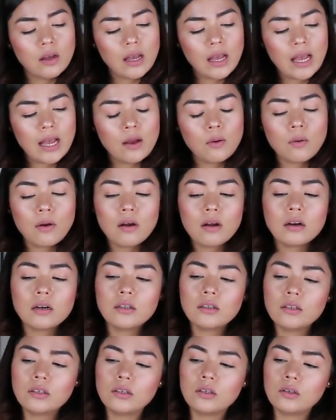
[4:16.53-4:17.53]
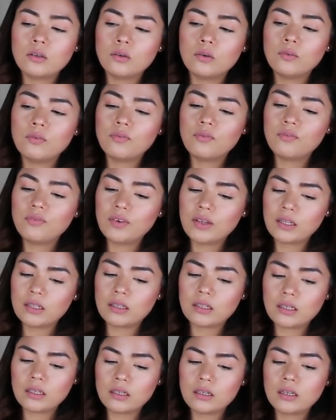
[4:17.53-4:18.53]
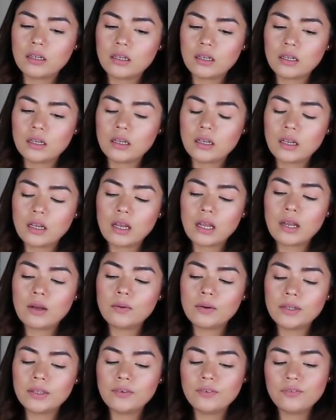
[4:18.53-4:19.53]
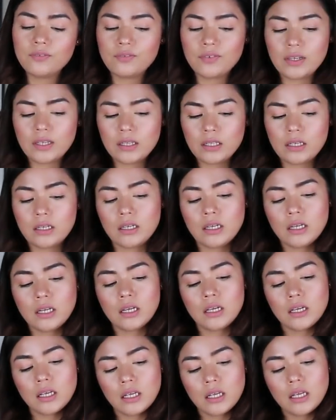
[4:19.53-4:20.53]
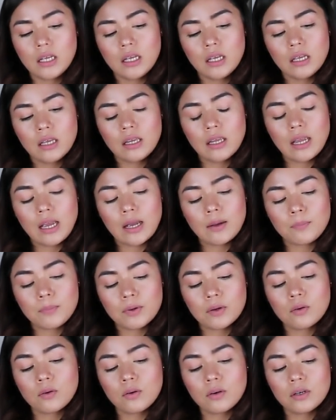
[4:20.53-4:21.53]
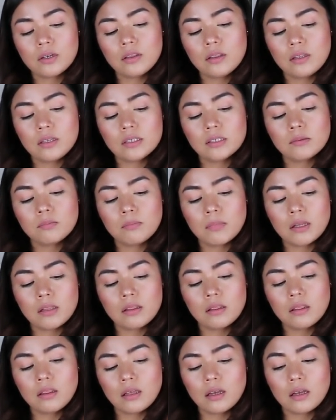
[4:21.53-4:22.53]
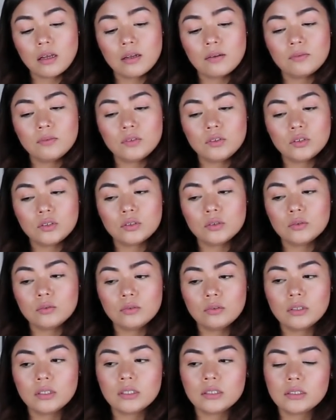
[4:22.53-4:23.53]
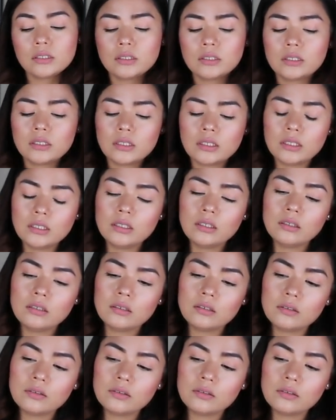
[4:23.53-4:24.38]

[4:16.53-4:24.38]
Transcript: How are you feeling? How are you feeling, Capricorn, this month of June? Let's see.